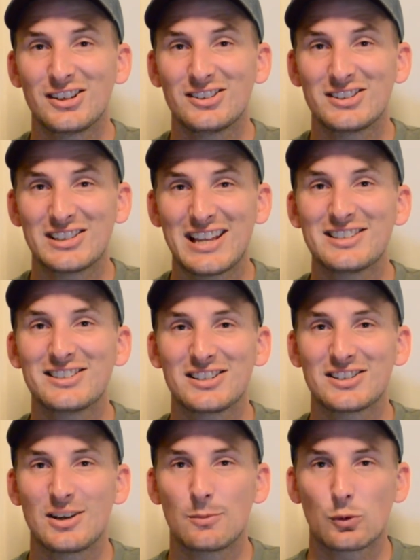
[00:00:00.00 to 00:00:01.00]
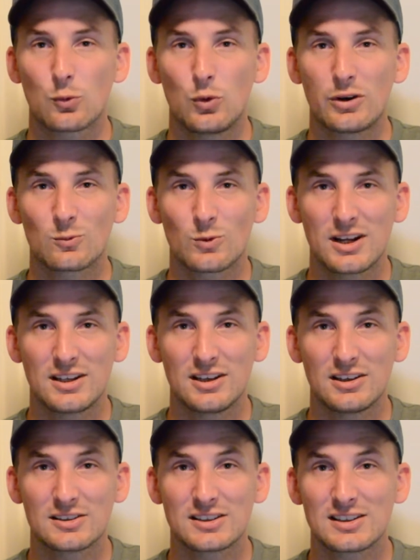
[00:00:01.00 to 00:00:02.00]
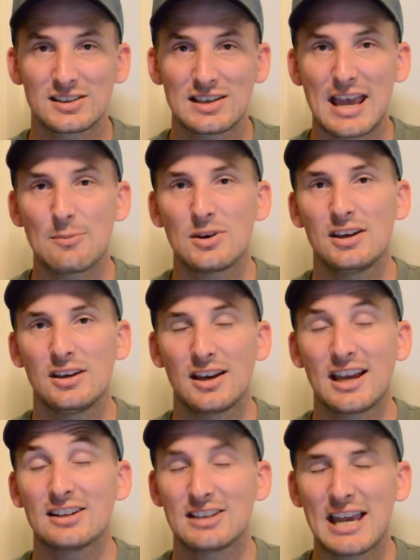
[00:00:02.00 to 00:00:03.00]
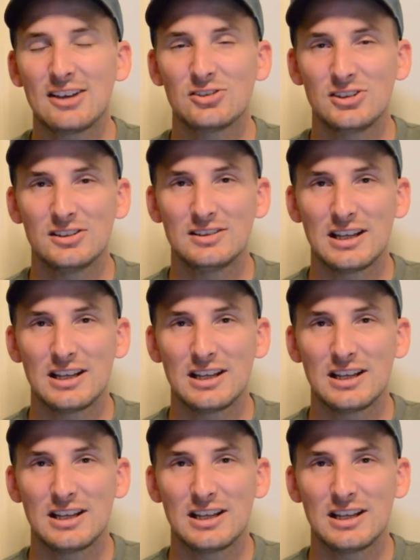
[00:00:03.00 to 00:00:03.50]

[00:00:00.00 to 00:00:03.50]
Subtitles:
consensus number 1 rankings, Sammy and Caitlin and